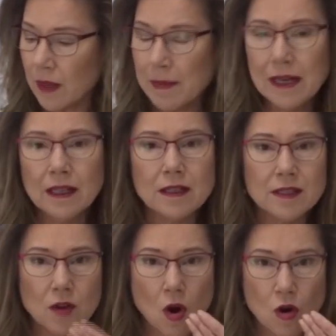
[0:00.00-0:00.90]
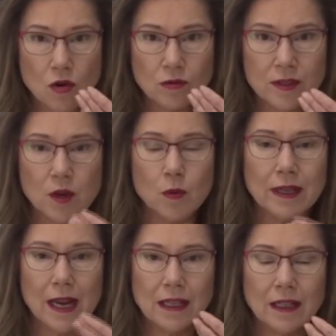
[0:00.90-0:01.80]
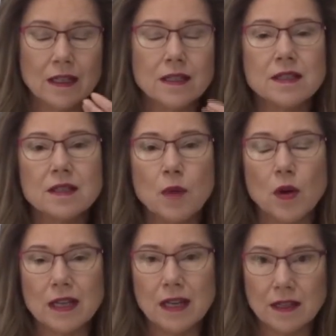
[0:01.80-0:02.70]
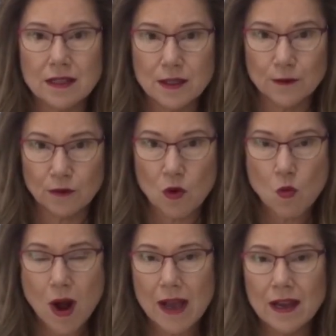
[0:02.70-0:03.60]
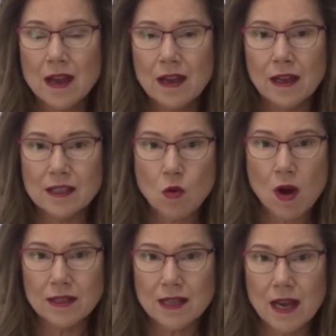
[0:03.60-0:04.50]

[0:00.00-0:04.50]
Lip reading: meaning it's an oral, so we're getting it into the body in a different way. It's quite